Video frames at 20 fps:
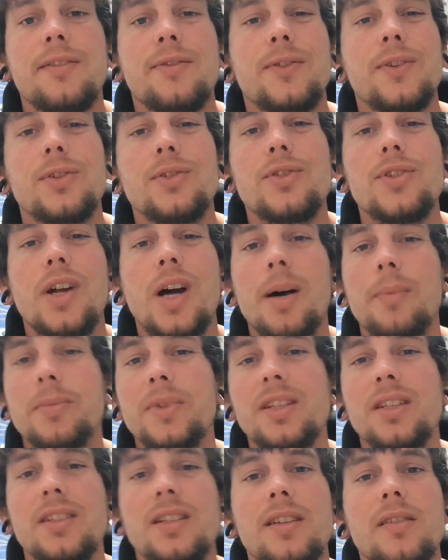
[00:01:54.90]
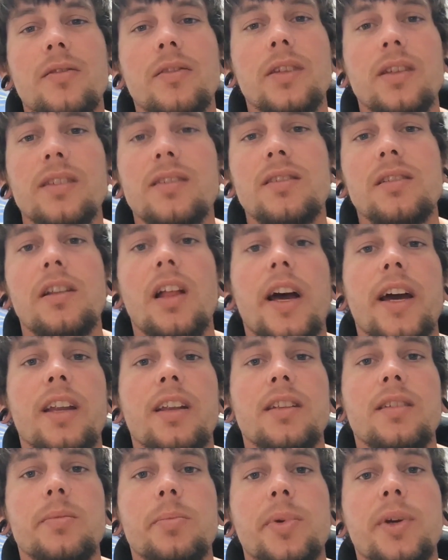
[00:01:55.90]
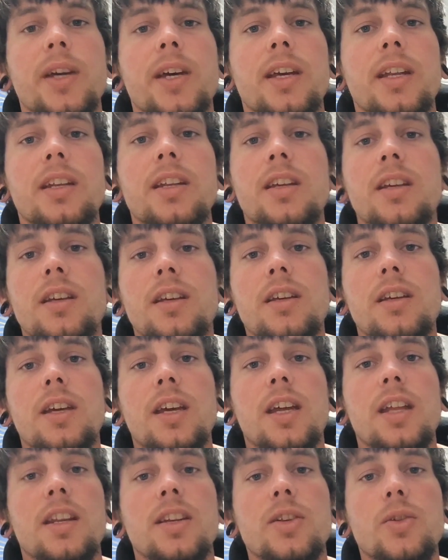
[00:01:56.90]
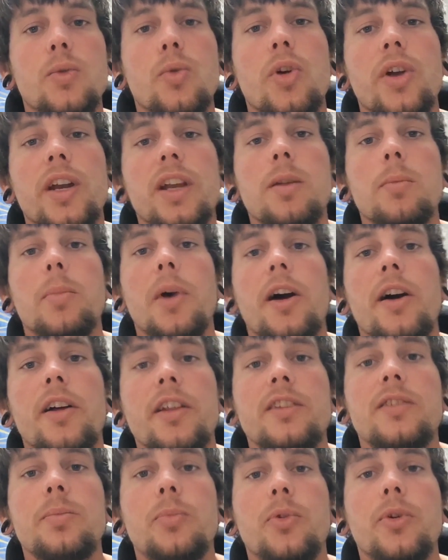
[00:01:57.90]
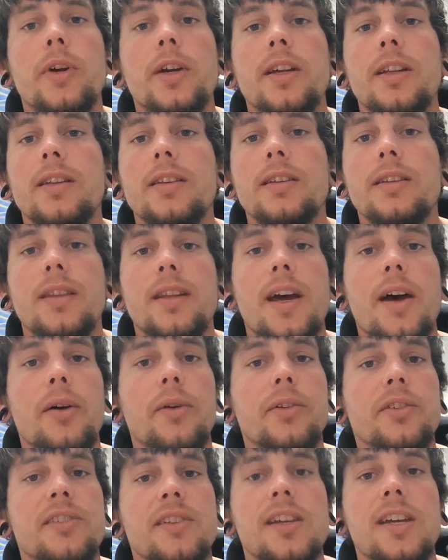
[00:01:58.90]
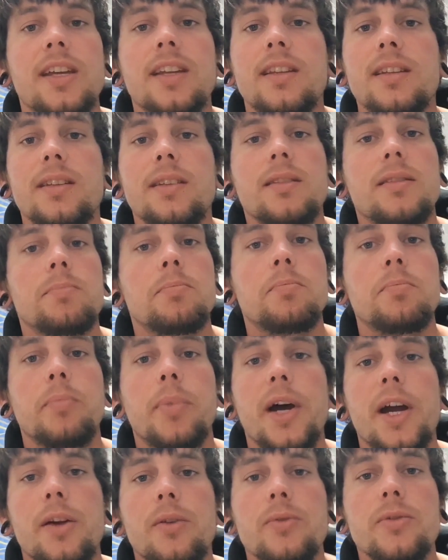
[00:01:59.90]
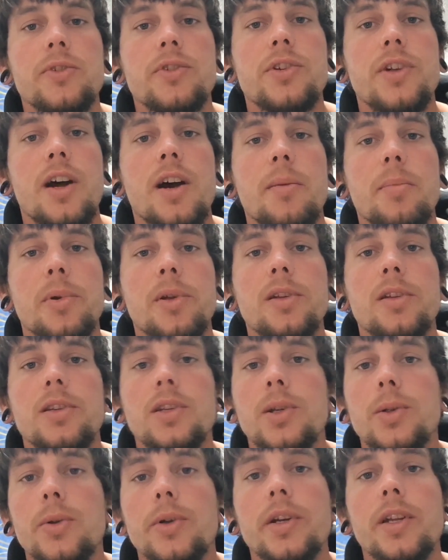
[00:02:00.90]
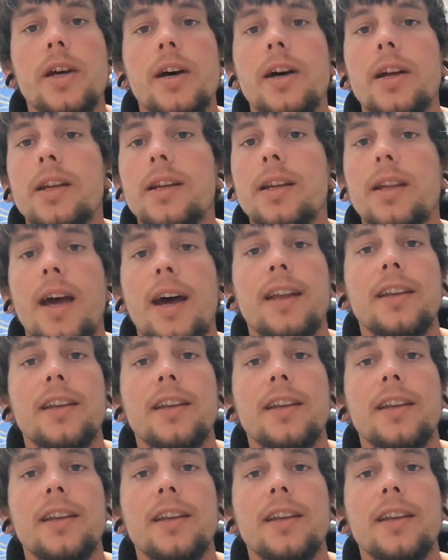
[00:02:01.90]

if you dropped it even the slightest bit and you weren't in balance point, that was it. Bike was dropping, you were done,